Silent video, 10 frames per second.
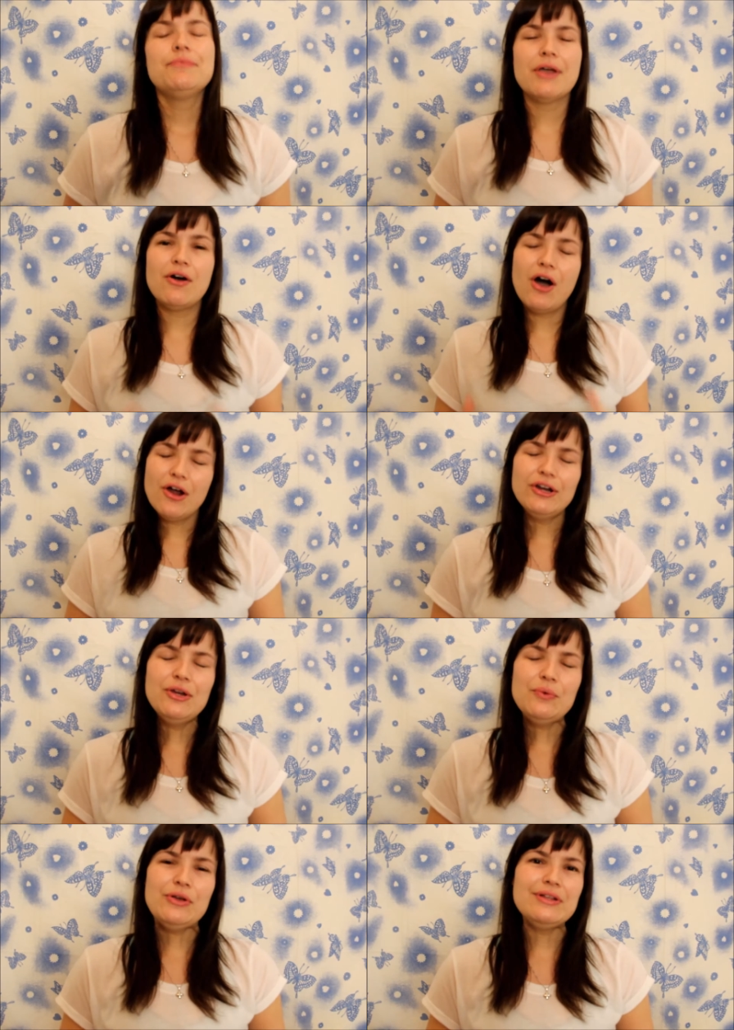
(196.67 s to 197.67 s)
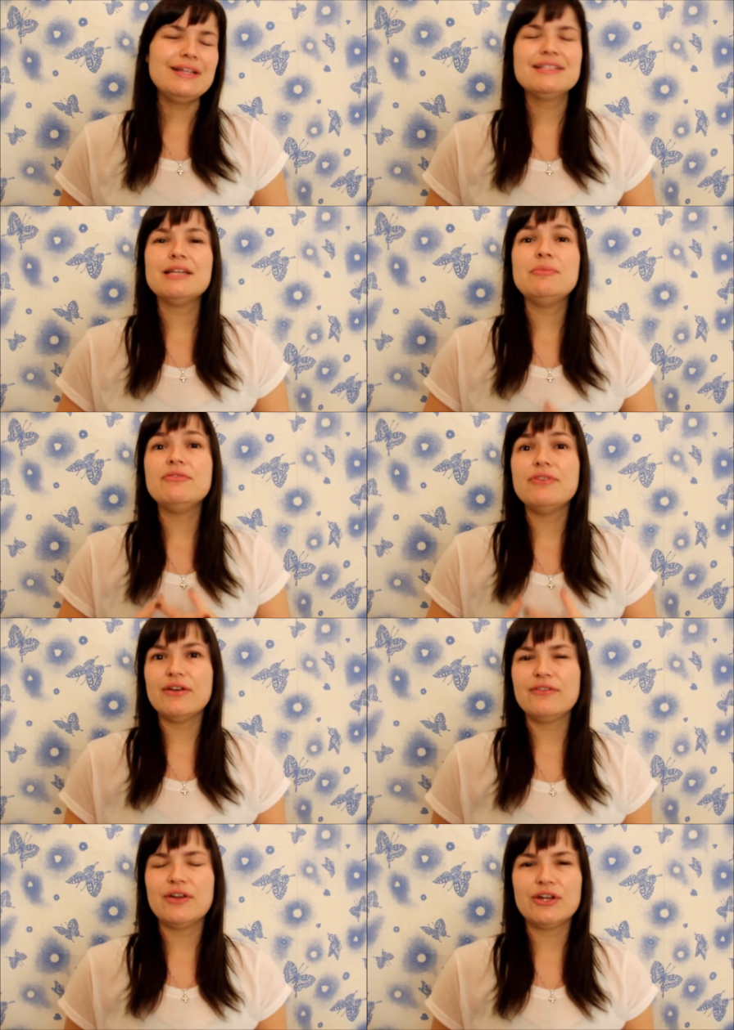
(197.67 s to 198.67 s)
Now, argan oil is going to be
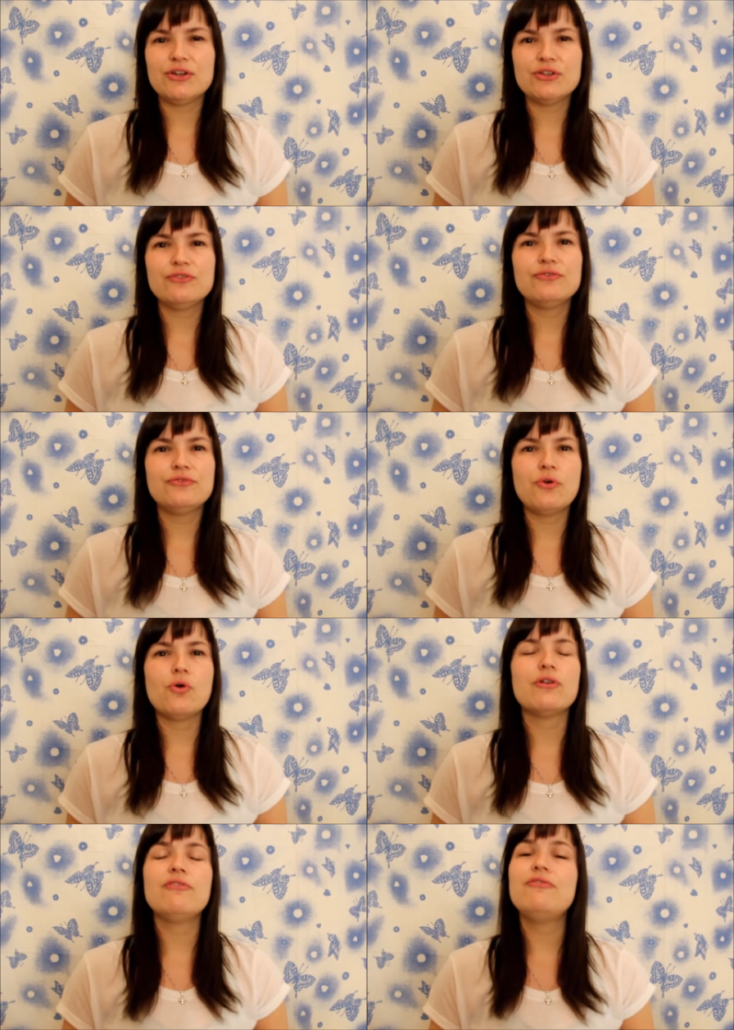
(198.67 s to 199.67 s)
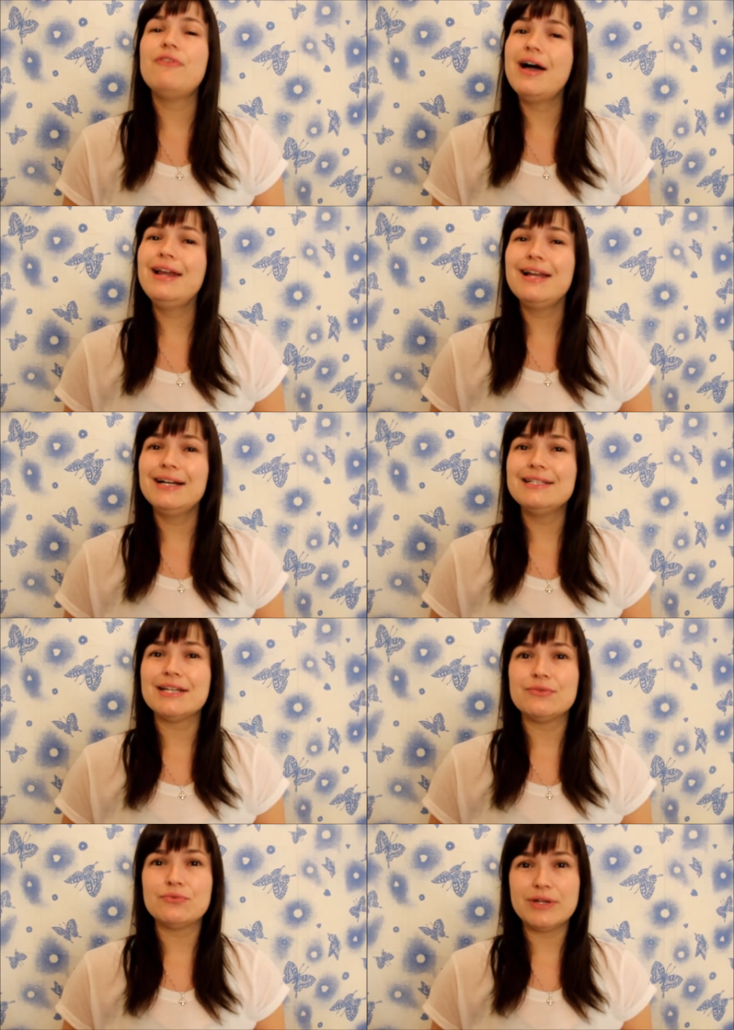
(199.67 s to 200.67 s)
very good for fine lines
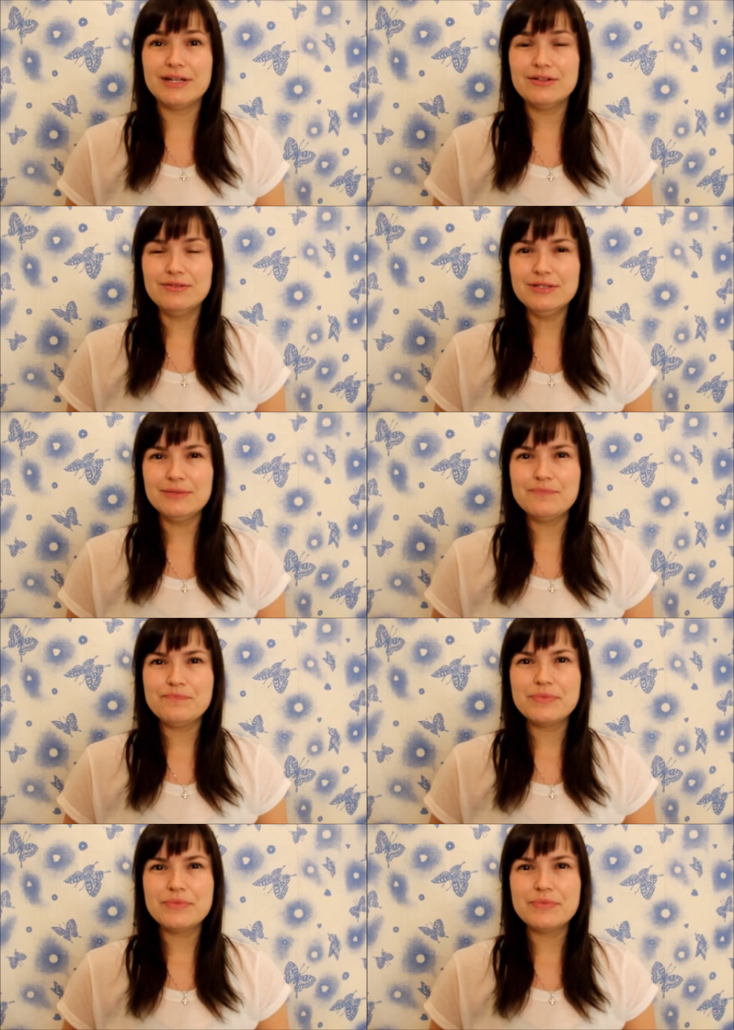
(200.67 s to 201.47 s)
and wrinkles.